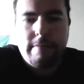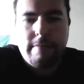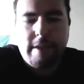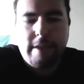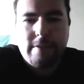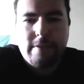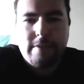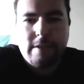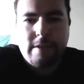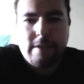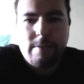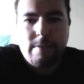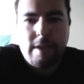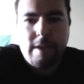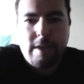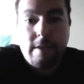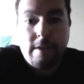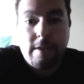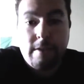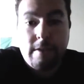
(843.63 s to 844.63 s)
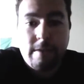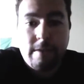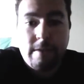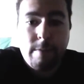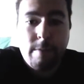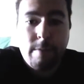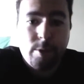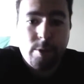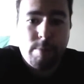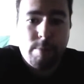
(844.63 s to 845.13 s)
they said to me in the
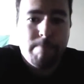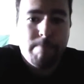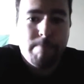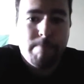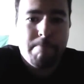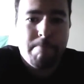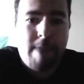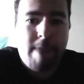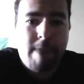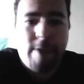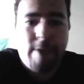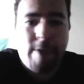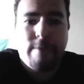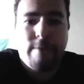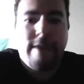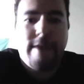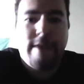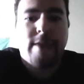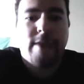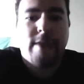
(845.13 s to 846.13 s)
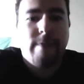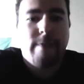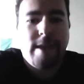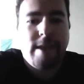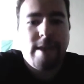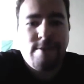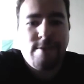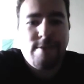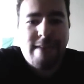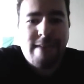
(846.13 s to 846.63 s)
most matter-of-fact way
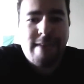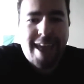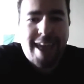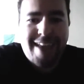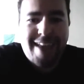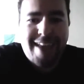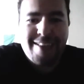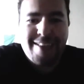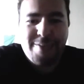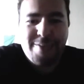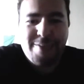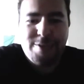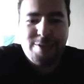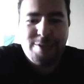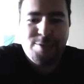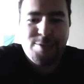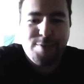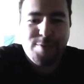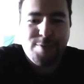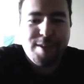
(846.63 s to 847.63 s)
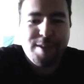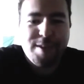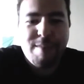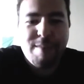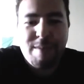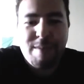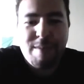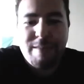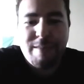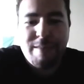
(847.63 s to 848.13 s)
you can, which really
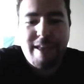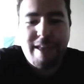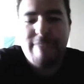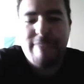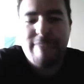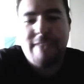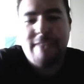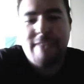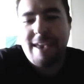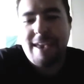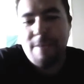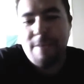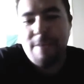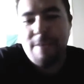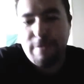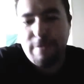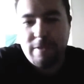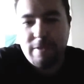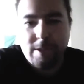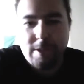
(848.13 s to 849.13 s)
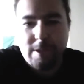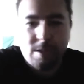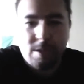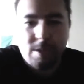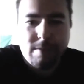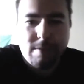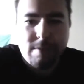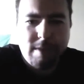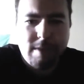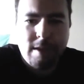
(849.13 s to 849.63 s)
made me laugh. They came over and they
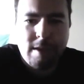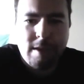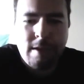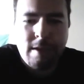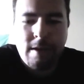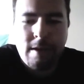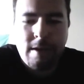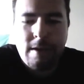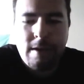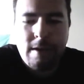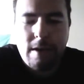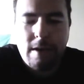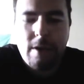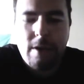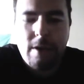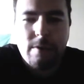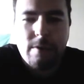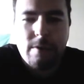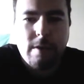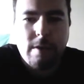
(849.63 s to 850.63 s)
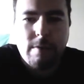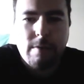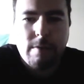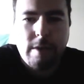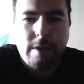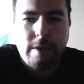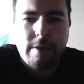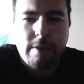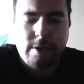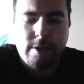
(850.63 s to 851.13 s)
said to me, "Oh, we
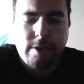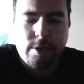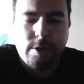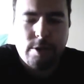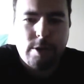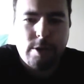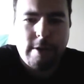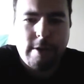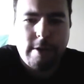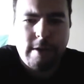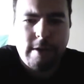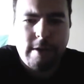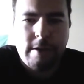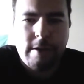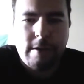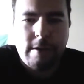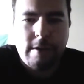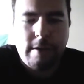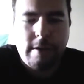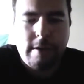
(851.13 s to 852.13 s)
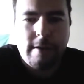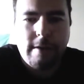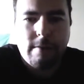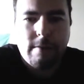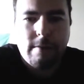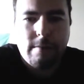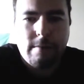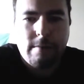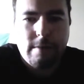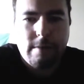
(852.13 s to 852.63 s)
noticed your shirt, and
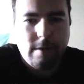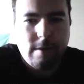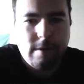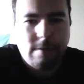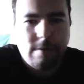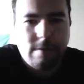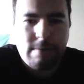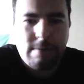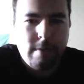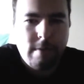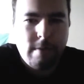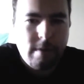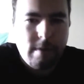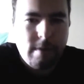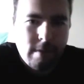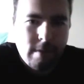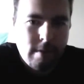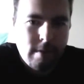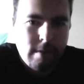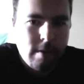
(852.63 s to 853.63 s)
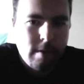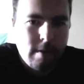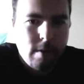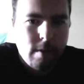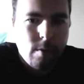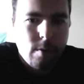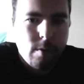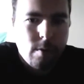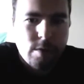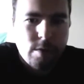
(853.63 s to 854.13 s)

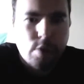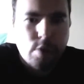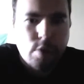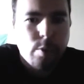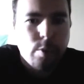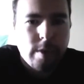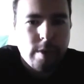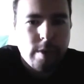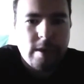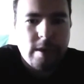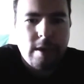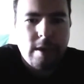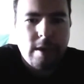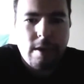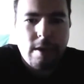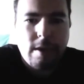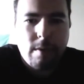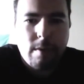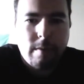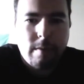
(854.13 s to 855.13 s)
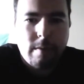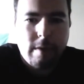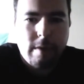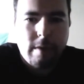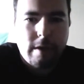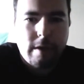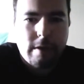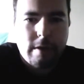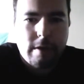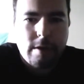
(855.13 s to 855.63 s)
do you really,
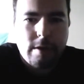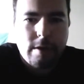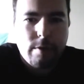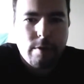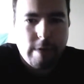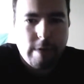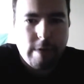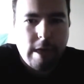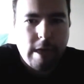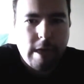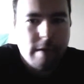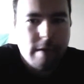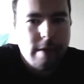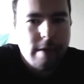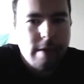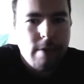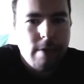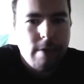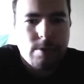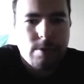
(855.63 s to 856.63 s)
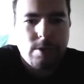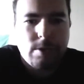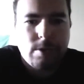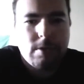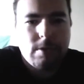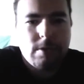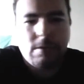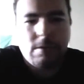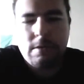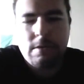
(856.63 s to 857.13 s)
or do you really hunt ghosts?"
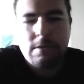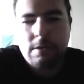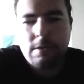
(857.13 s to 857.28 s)
And